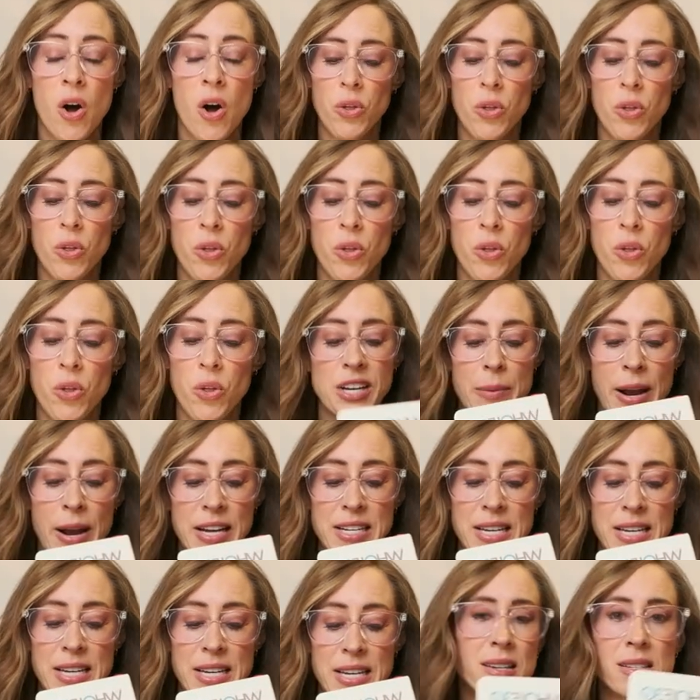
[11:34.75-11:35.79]
Whole 30 Day
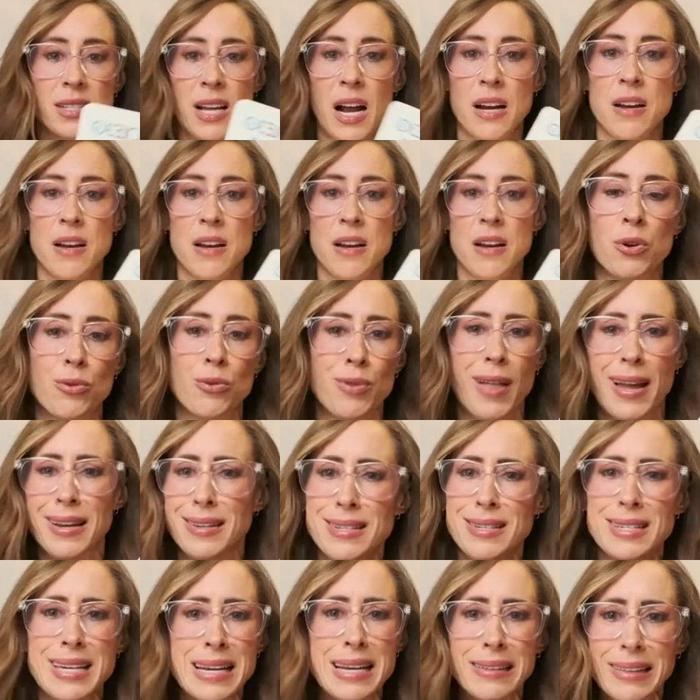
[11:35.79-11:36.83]
by Day is kind of your
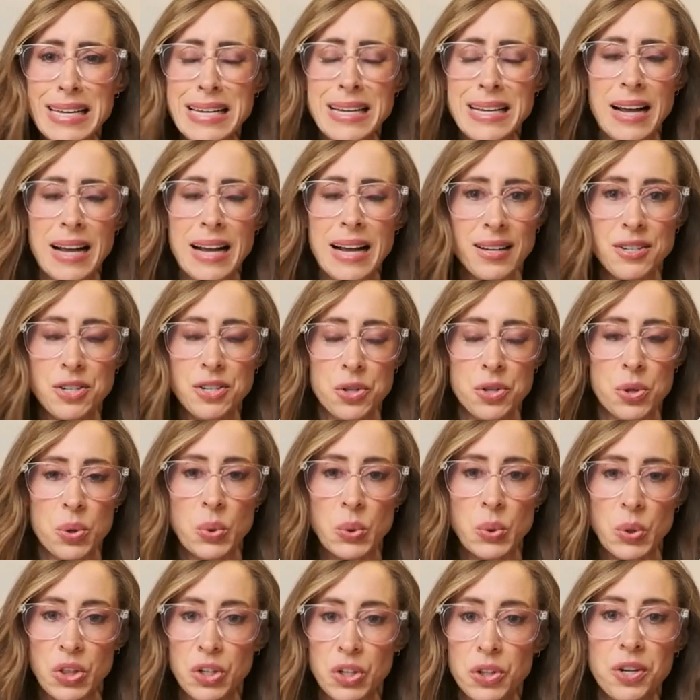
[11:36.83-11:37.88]
like daily guide to the
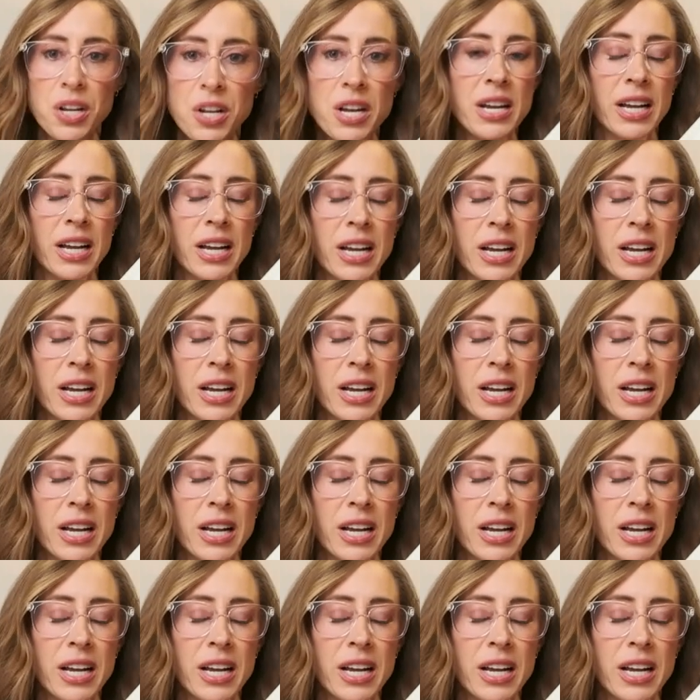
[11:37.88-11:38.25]
Whole 30.